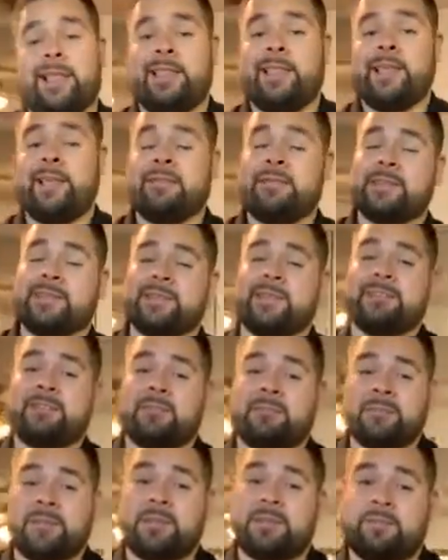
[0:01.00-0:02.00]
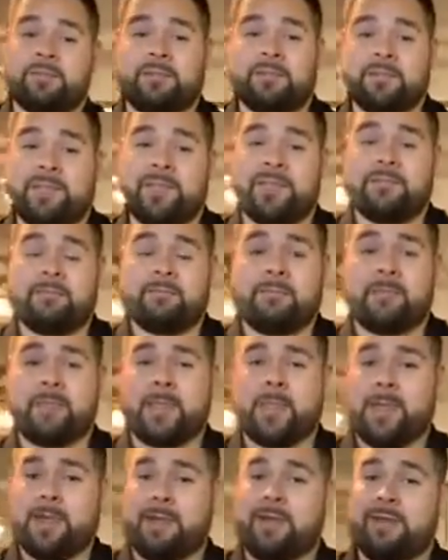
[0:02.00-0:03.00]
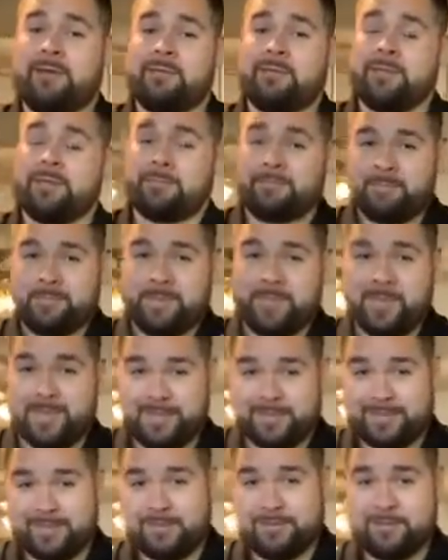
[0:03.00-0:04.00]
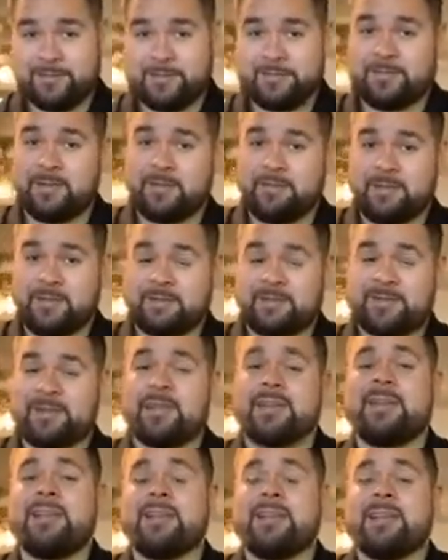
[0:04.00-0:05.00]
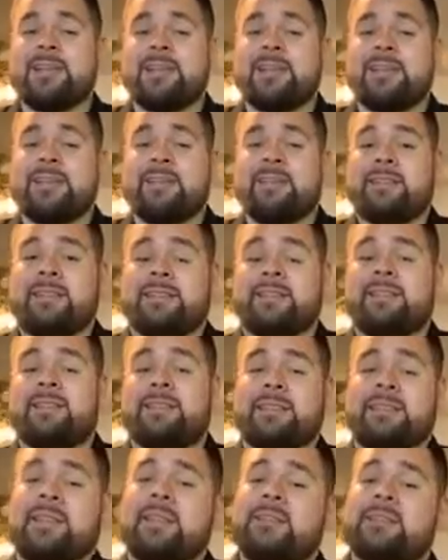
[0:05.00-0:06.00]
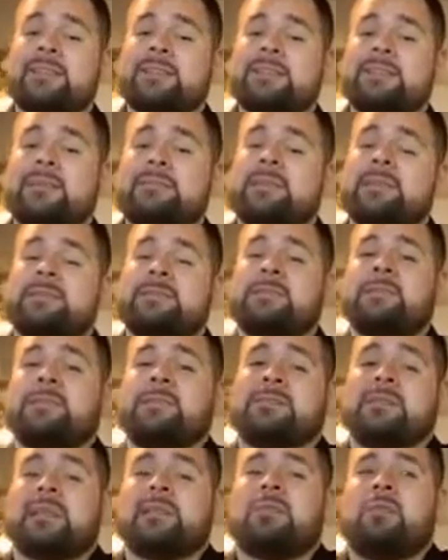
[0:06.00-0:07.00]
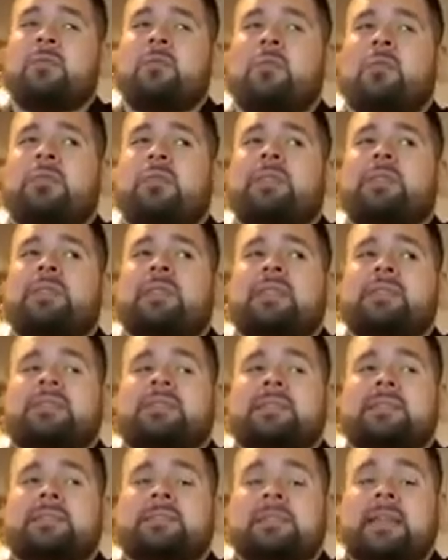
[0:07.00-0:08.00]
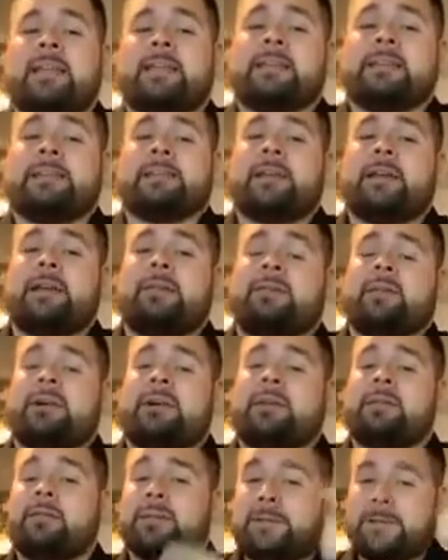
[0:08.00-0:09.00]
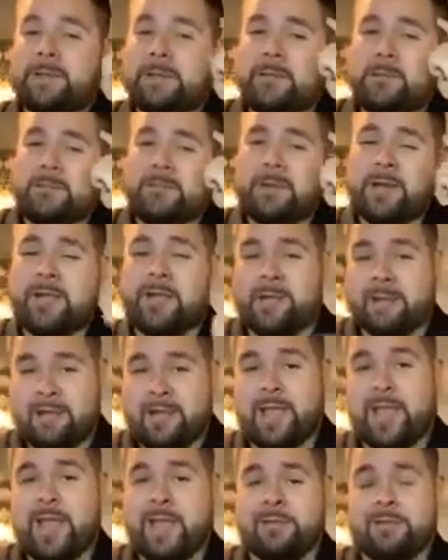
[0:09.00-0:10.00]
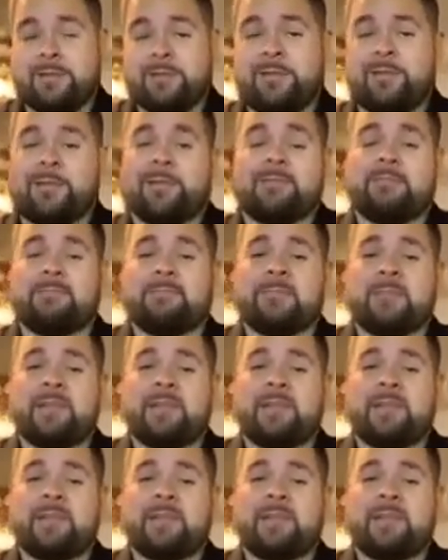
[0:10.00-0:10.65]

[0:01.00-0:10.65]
Love is such a beautiful thing. However, it isn't always perfect. Love can sometimes feels like a war that's contained inside your body between your brain and your heart.